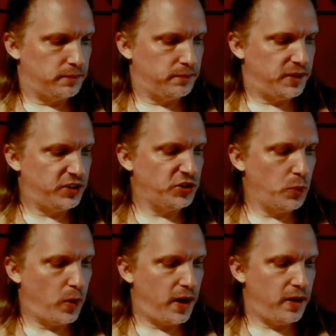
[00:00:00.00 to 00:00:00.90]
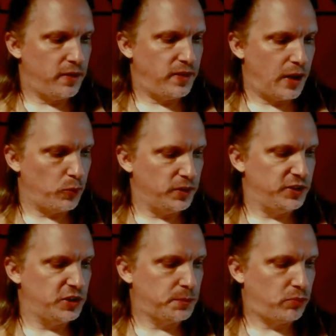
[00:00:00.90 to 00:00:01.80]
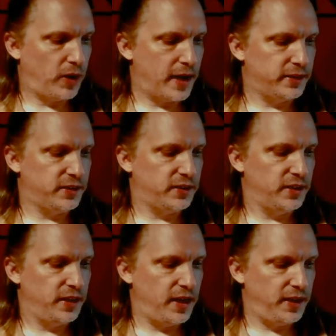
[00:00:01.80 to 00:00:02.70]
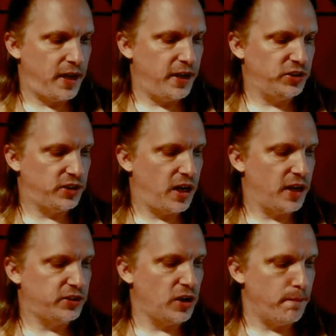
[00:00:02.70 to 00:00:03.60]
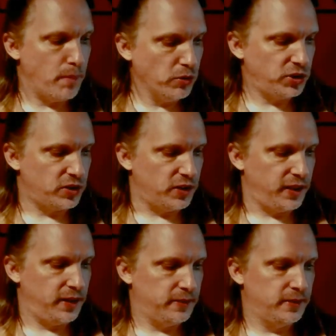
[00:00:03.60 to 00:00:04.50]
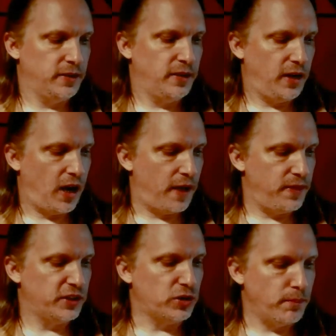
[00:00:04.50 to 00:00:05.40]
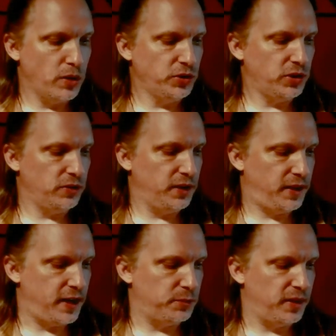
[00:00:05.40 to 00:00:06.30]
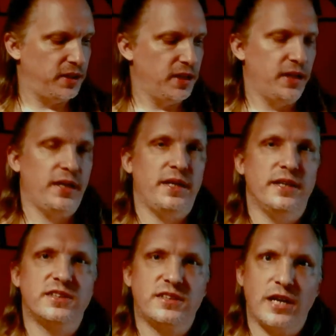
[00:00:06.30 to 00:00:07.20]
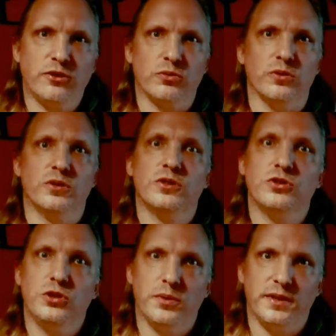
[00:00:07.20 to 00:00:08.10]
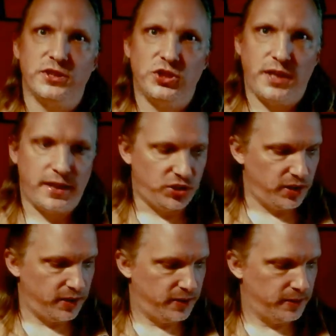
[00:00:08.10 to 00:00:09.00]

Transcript: This is the way that religious practice engages us emotionally. And this emotional engagement is central to initiation.